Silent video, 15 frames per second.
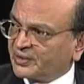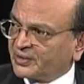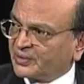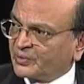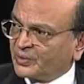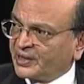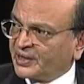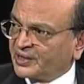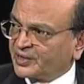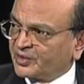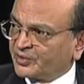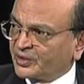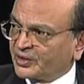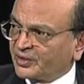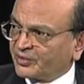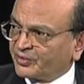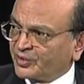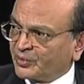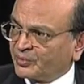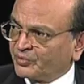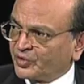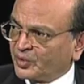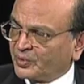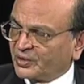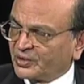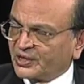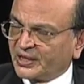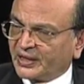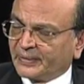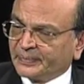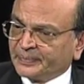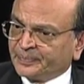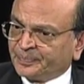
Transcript: uh, ways uh, from, from outside.